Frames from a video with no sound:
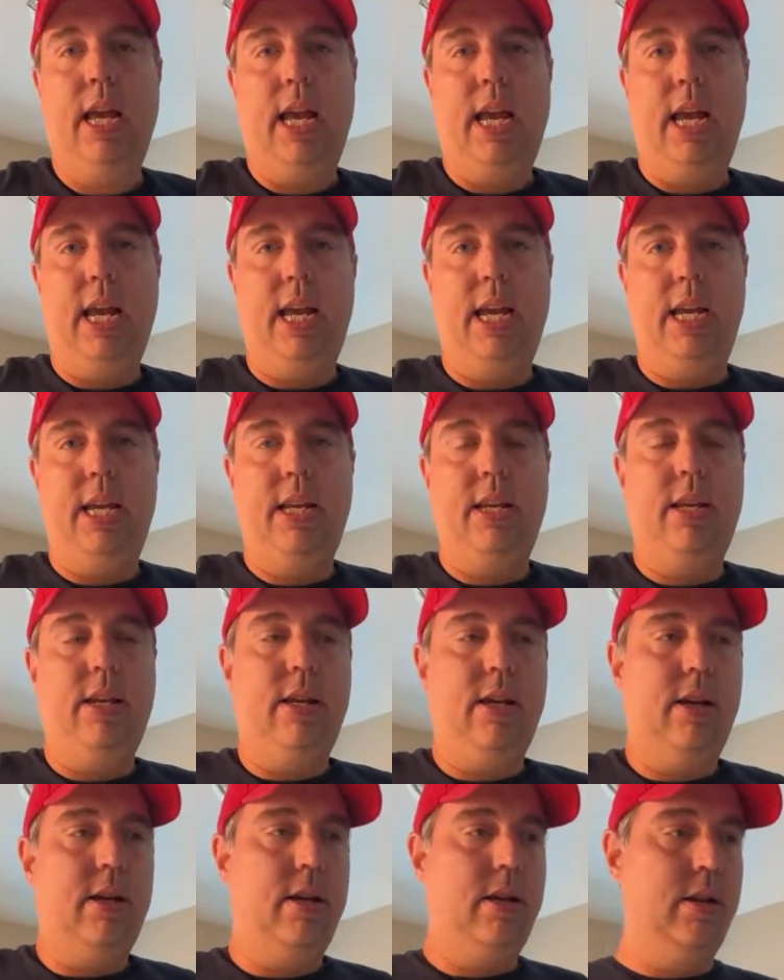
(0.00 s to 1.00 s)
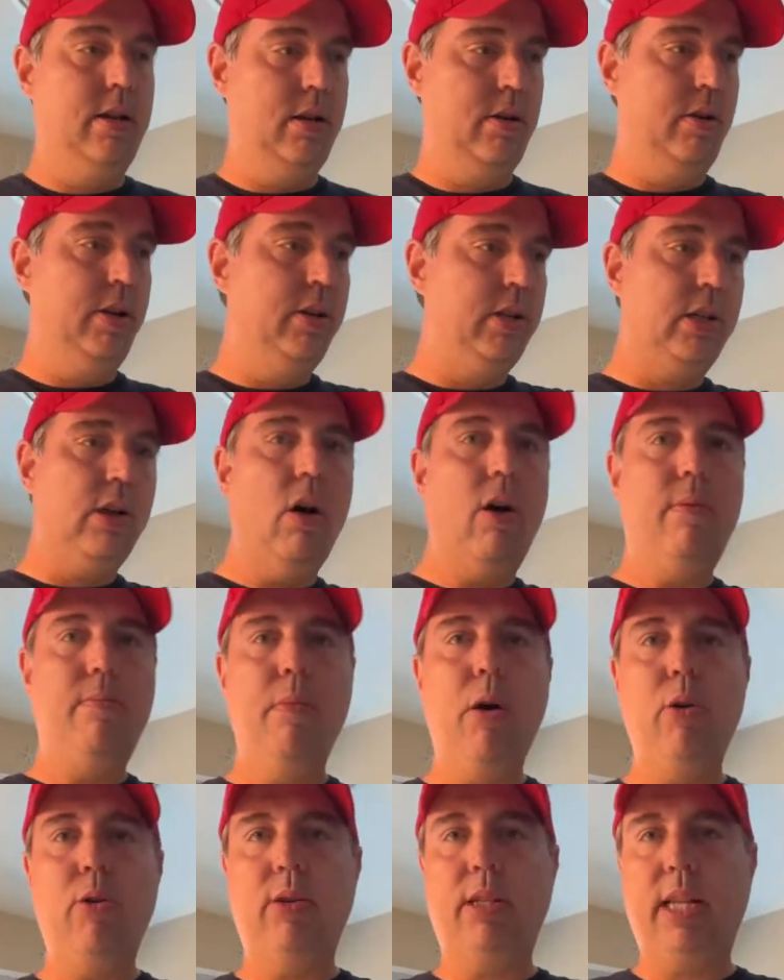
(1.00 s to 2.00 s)
and used to call him
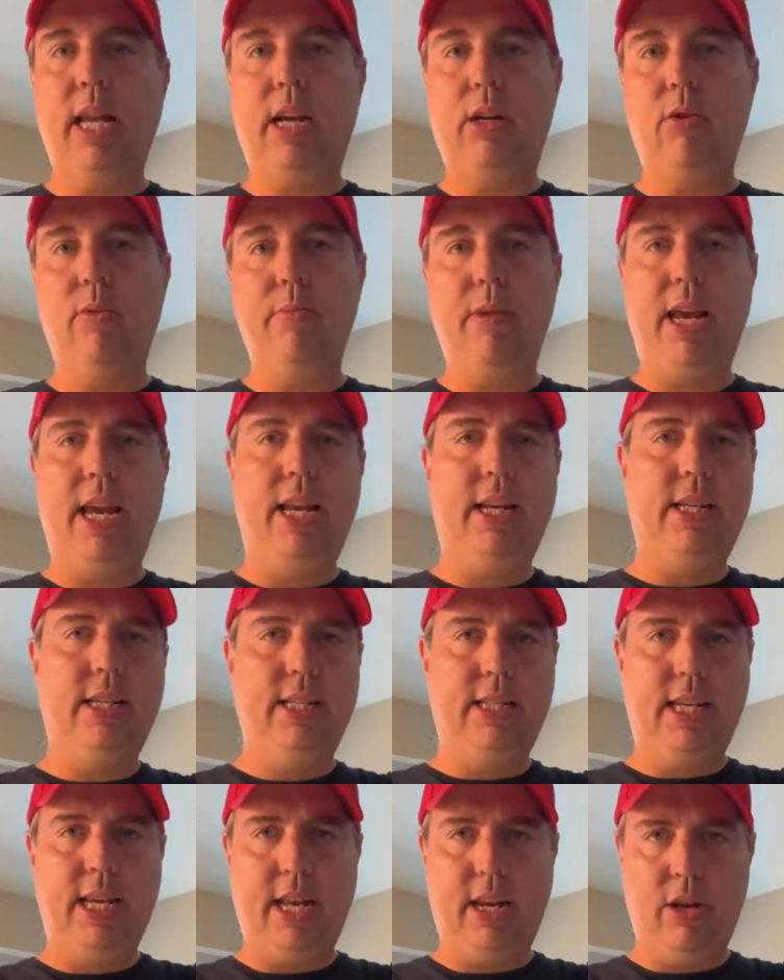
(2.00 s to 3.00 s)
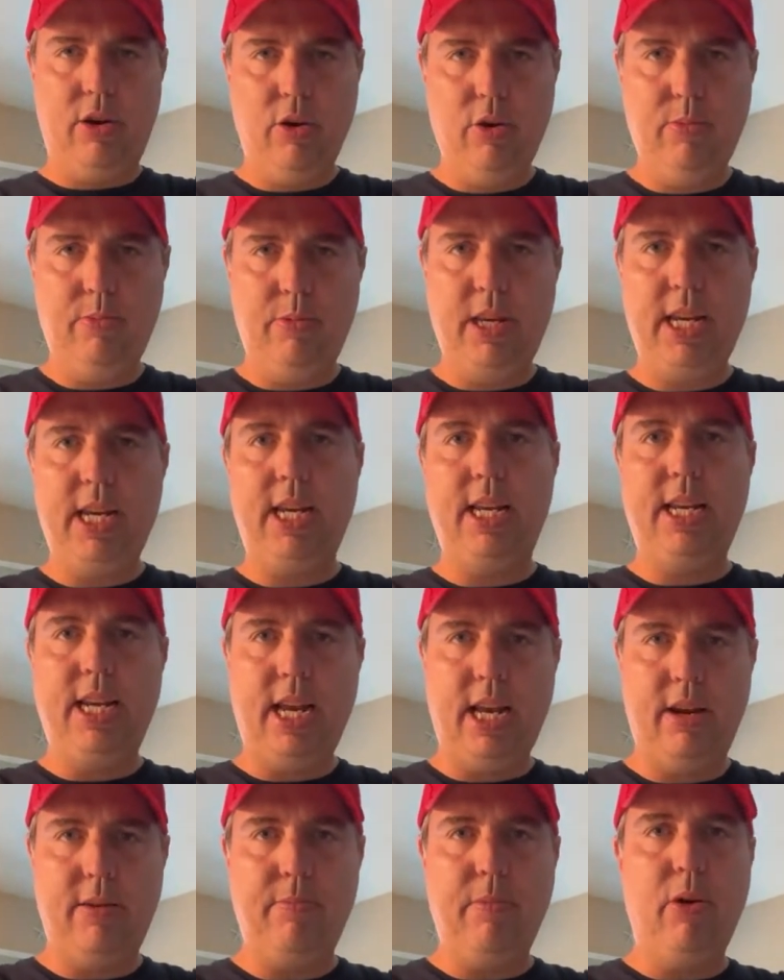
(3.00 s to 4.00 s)
Motorcycle Man because he had a hoopty and he
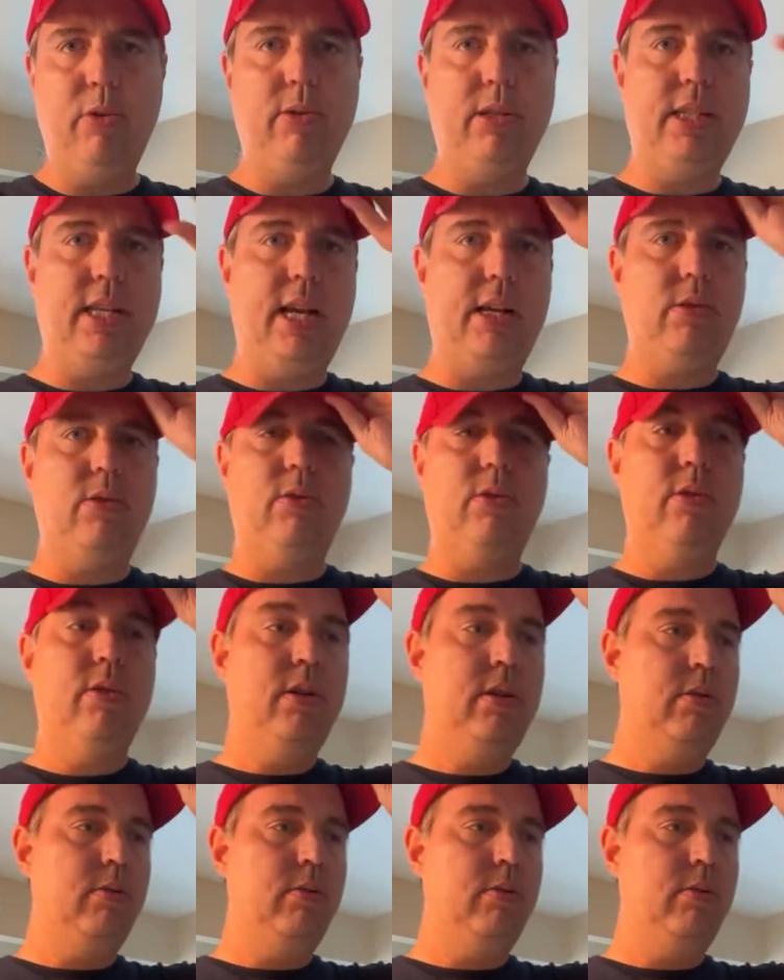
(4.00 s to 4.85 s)
had a motorcycle.